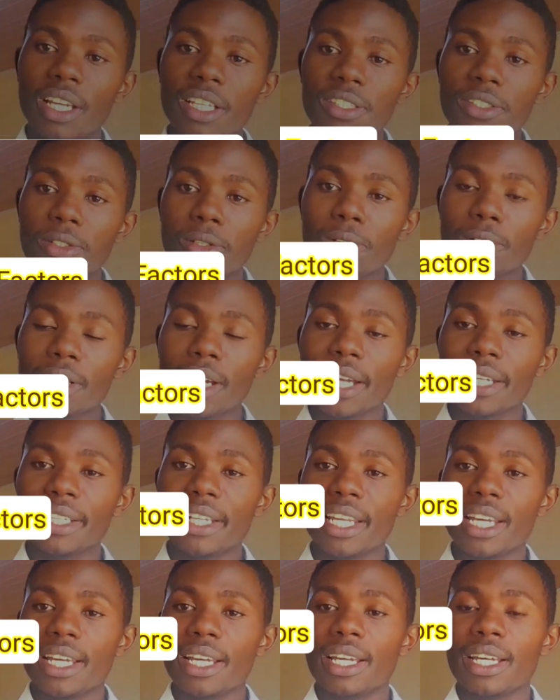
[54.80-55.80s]
let's look
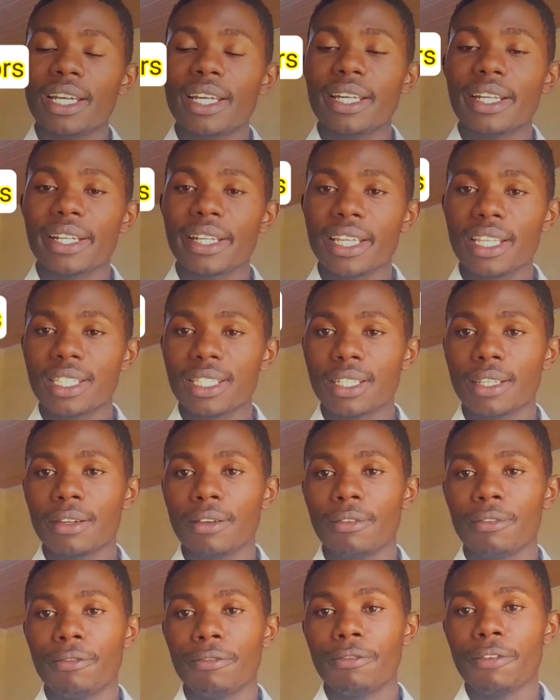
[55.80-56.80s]
at the risk